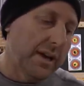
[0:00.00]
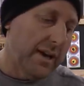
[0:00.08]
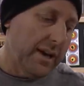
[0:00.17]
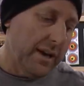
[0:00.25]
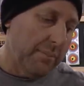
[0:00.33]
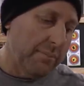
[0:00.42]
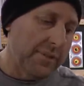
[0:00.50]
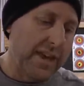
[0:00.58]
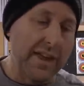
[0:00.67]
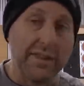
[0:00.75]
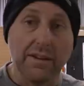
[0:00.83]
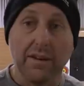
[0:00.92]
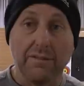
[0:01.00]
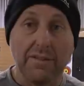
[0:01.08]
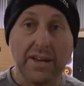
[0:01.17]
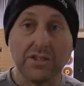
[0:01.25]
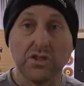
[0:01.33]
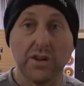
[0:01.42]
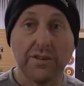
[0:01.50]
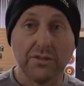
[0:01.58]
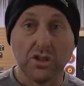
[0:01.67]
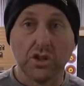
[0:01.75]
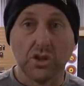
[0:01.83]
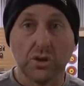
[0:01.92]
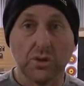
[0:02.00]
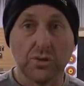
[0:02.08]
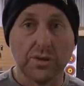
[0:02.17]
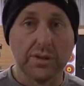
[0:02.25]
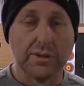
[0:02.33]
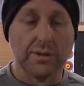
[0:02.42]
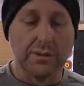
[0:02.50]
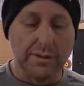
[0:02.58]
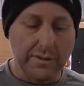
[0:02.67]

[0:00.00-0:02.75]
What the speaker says: The other events you have to choose.